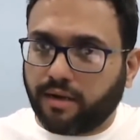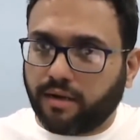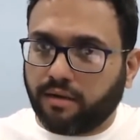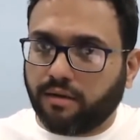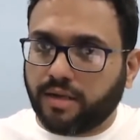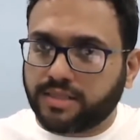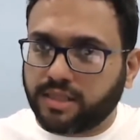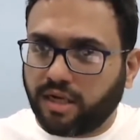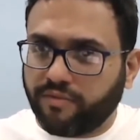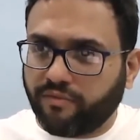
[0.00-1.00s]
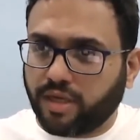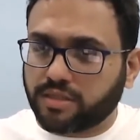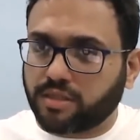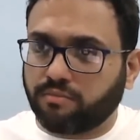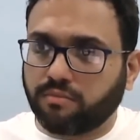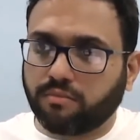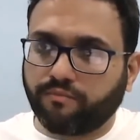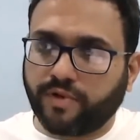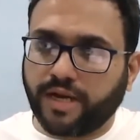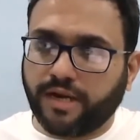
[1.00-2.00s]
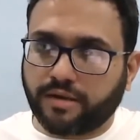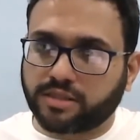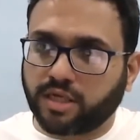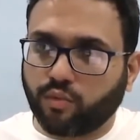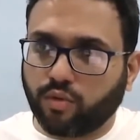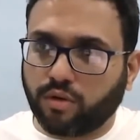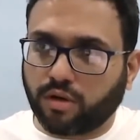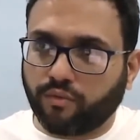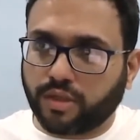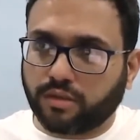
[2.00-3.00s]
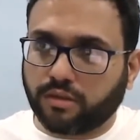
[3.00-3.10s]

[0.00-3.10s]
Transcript: And recently we have done some very interesting work with